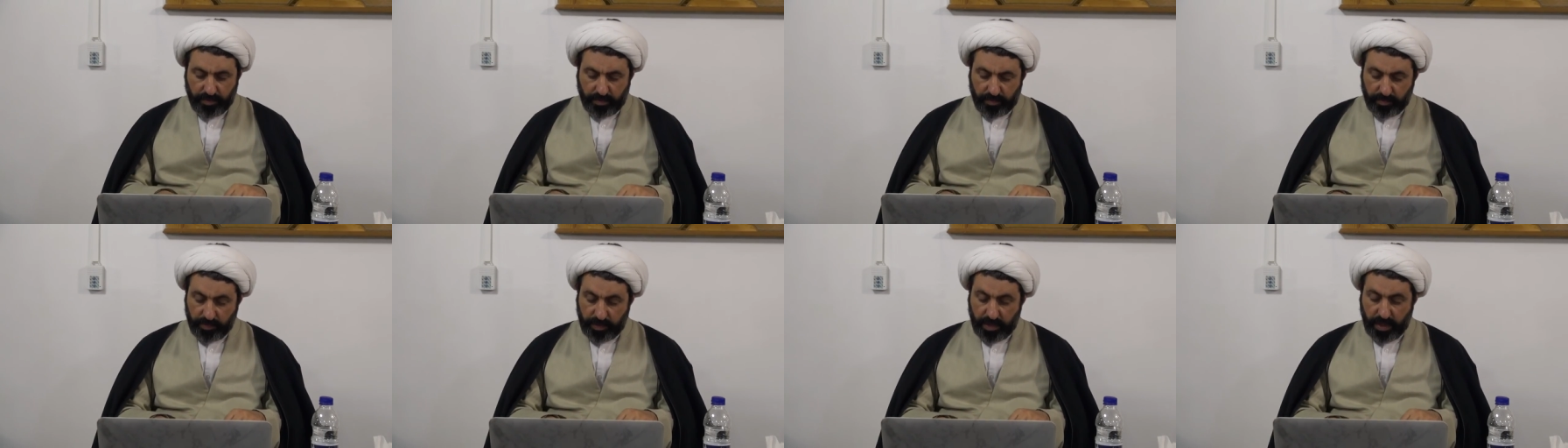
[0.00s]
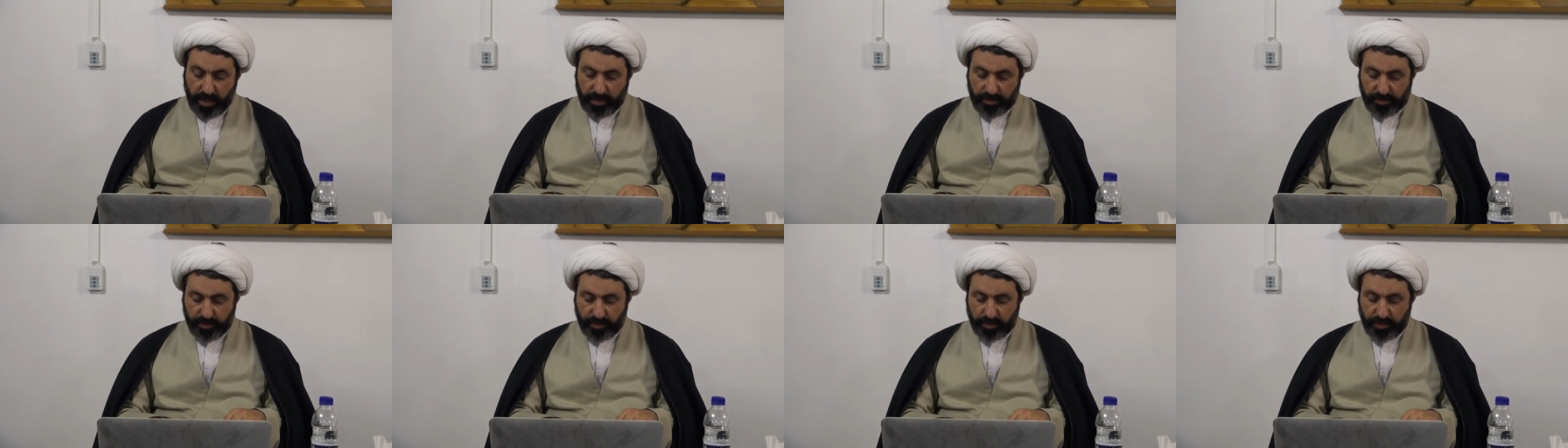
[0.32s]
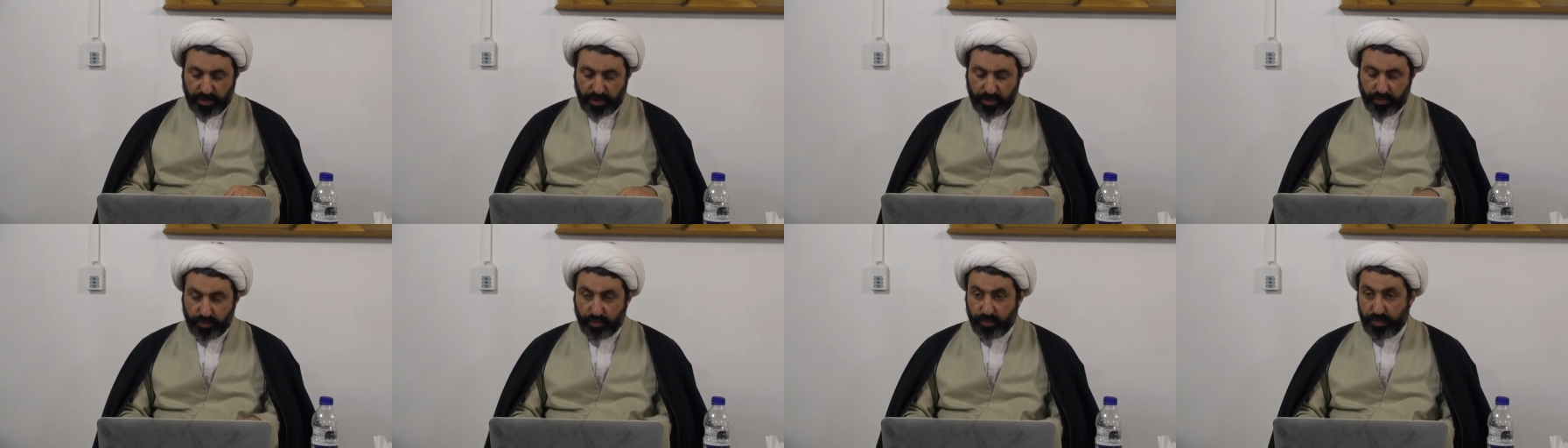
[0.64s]
we also
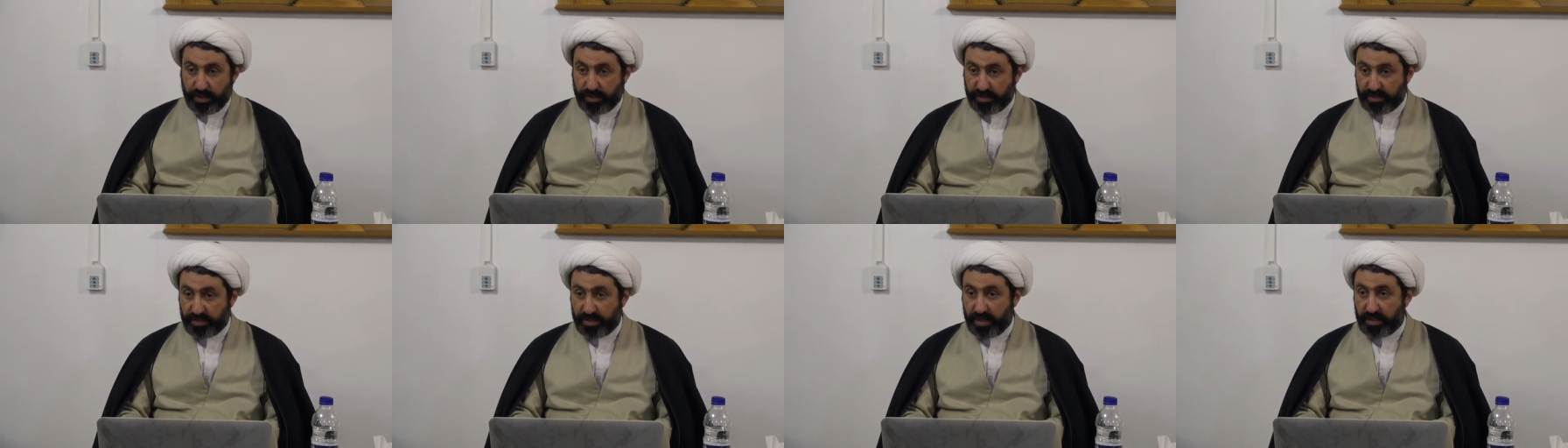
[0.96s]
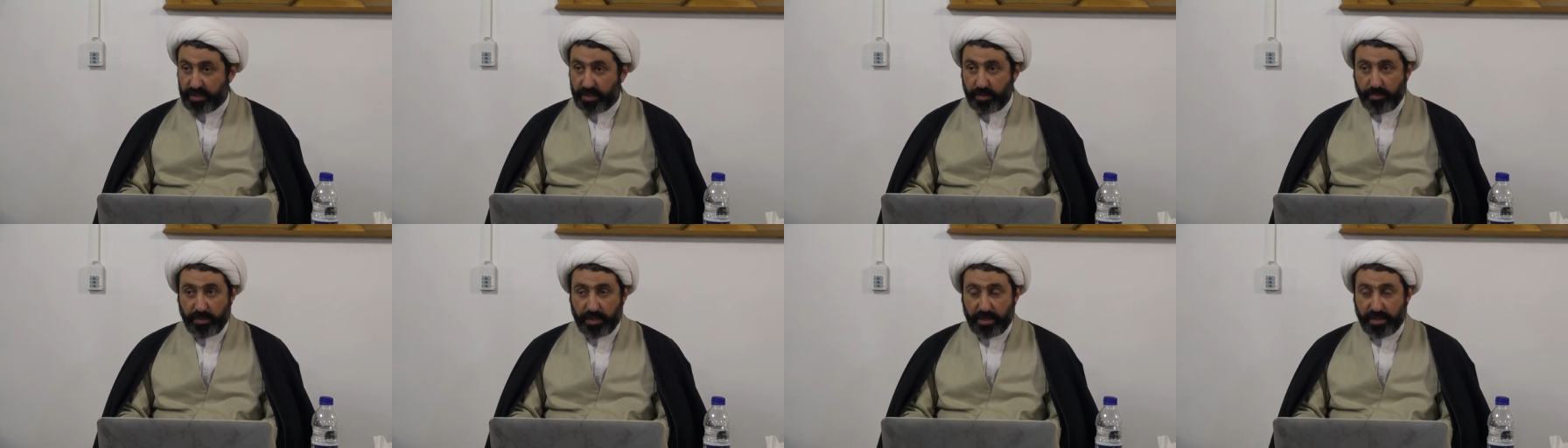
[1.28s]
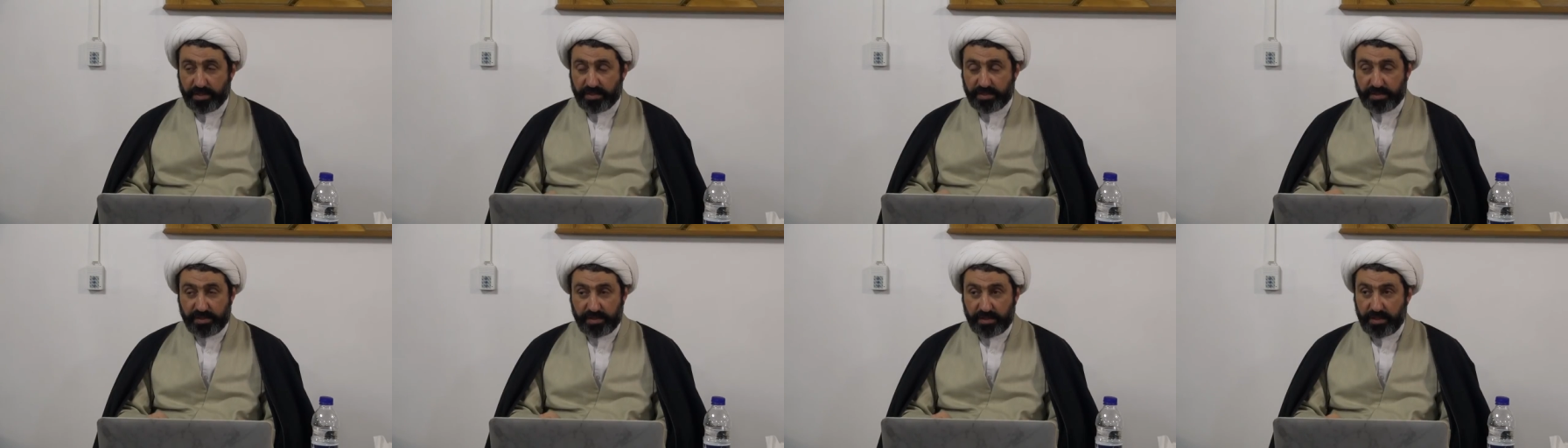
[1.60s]
need to study
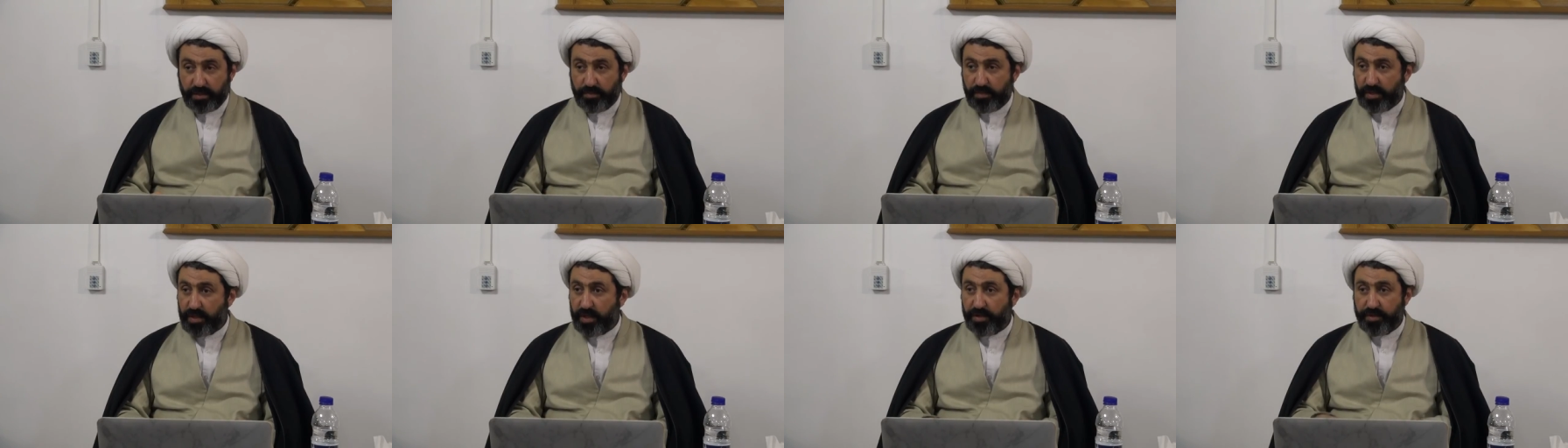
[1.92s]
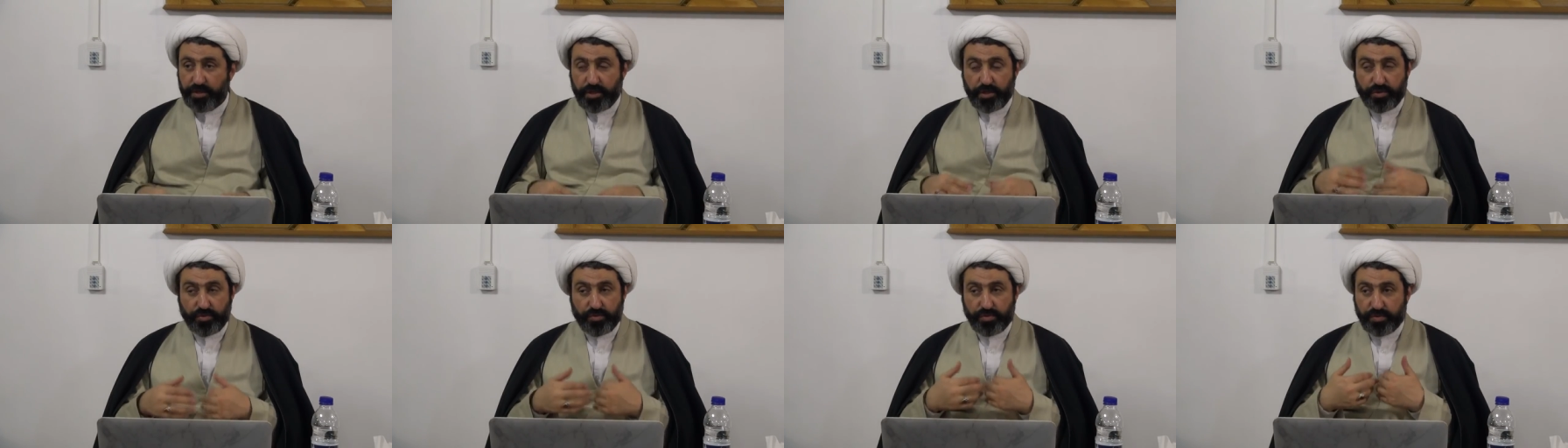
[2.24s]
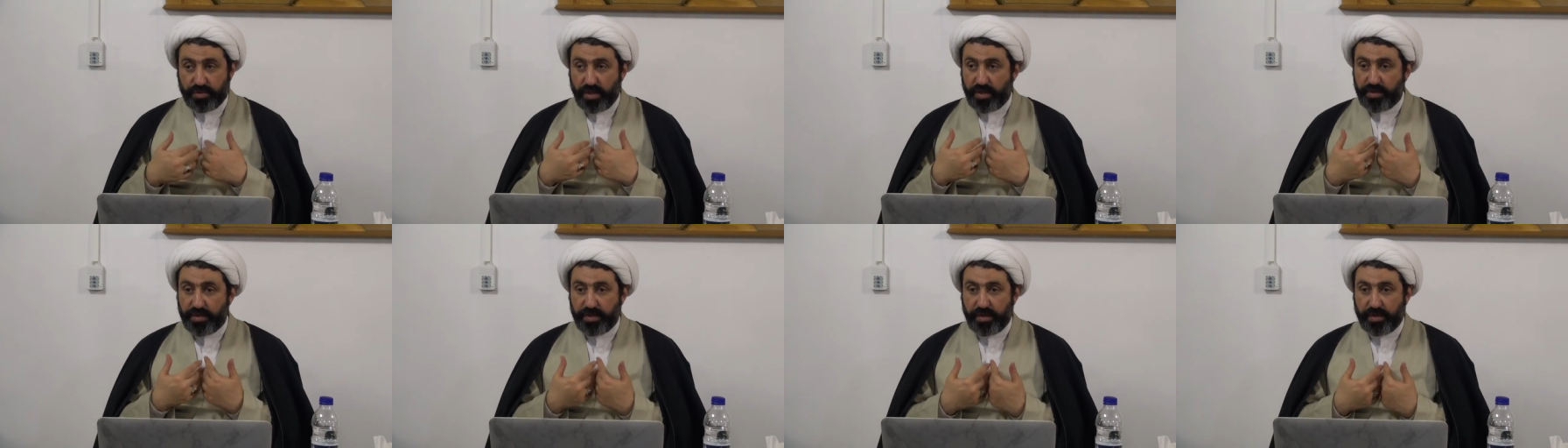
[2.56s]
because similar issues
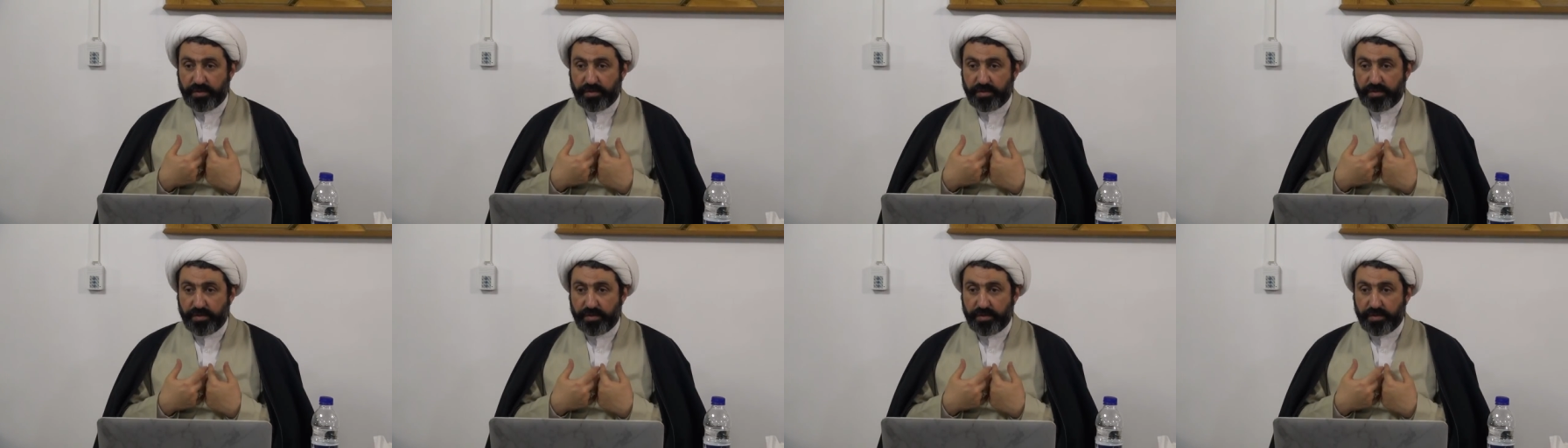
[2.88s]
are